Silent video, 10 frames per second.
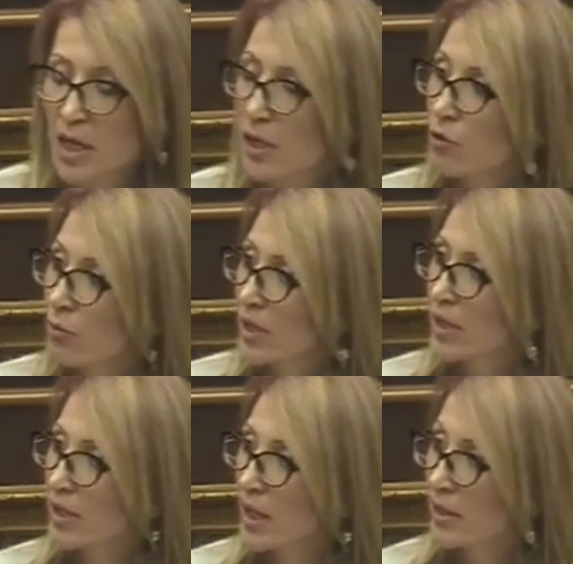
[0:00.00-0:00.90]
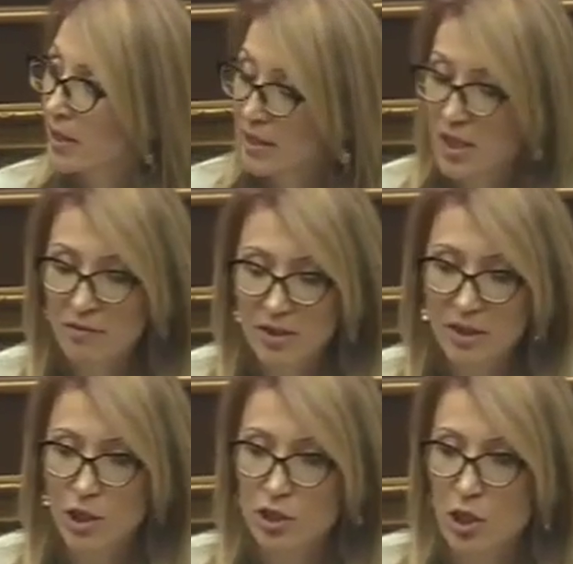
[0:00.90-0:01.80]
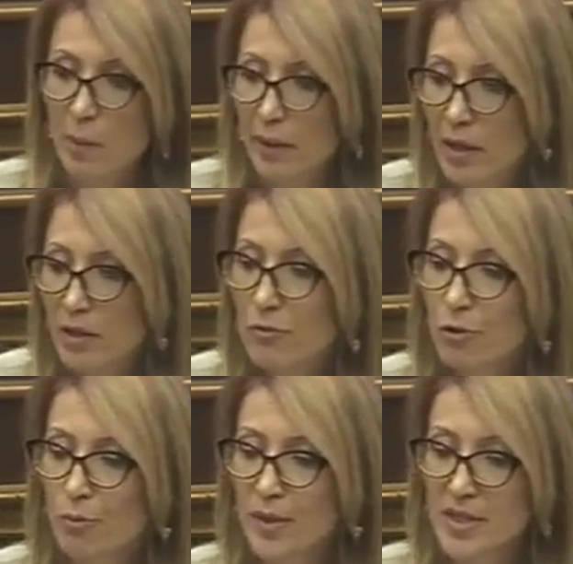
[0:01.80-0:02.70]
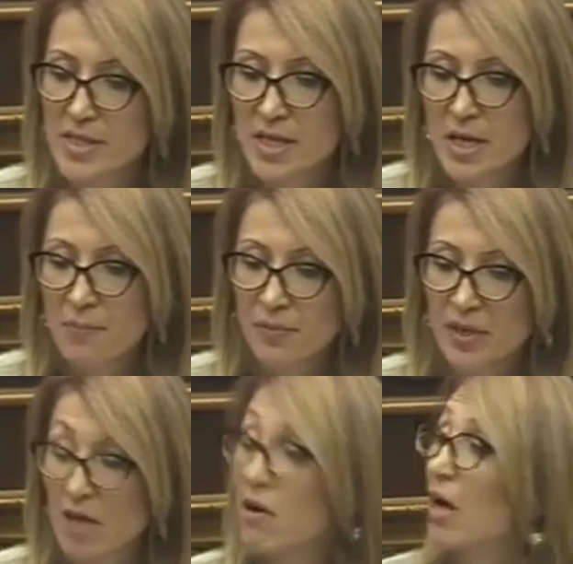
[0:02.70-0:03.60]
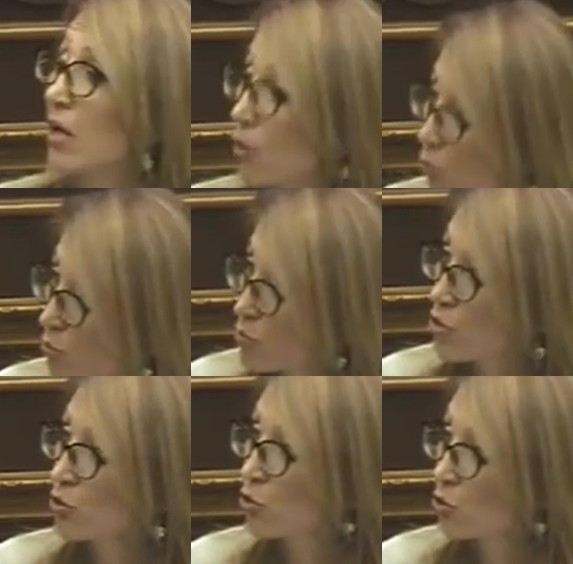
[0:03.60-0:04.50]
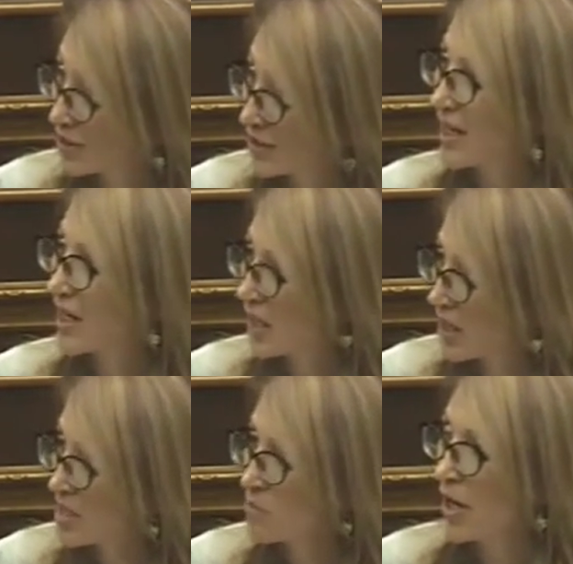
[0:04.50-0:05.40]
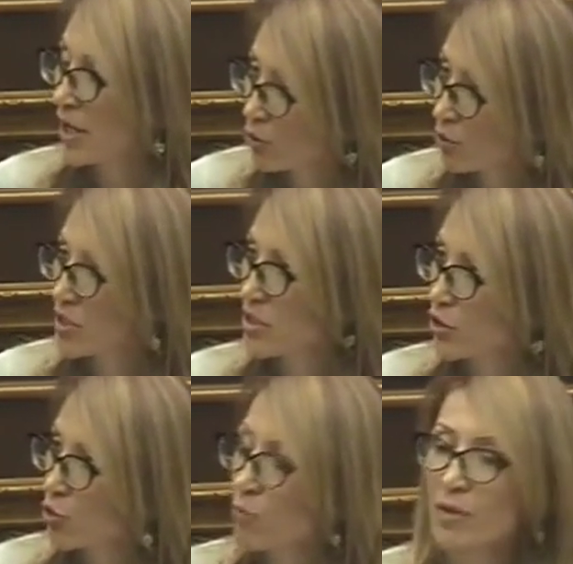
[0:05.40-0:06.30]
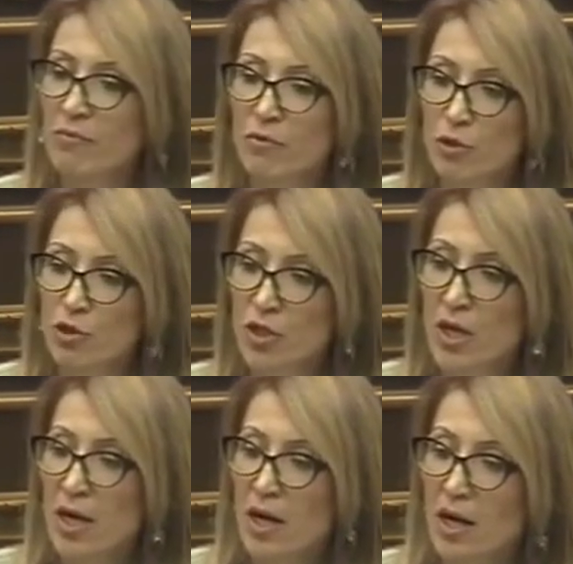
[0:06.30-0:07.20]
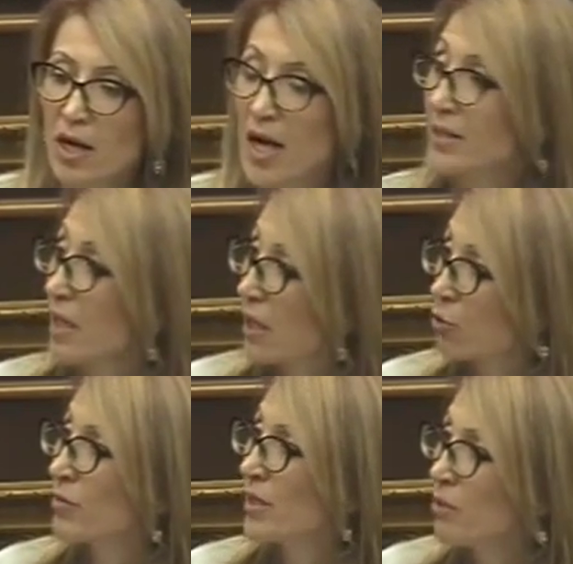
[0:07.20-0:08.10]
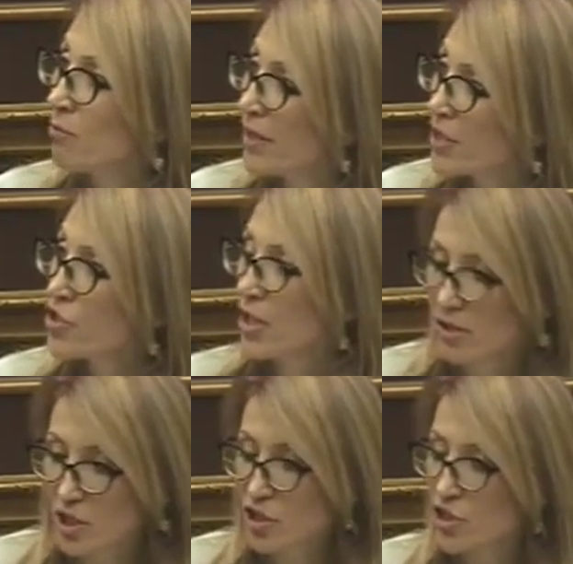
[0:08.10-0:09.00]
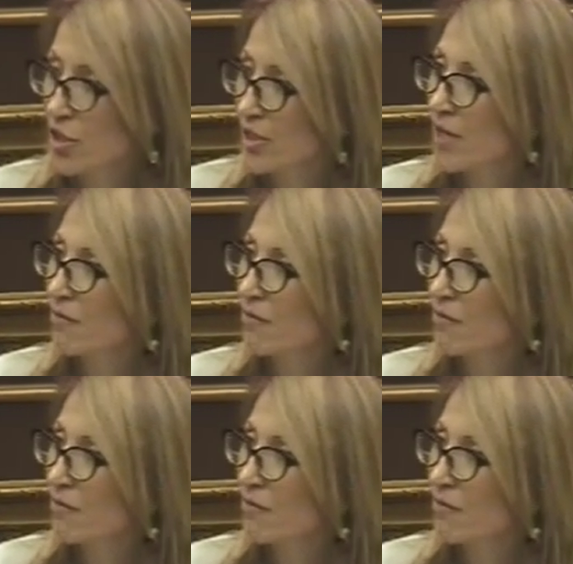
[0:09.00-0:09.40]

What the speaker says: liabilities. During the YELC, we were discussing a anti-corruption toolkit. Yes, I think it would be important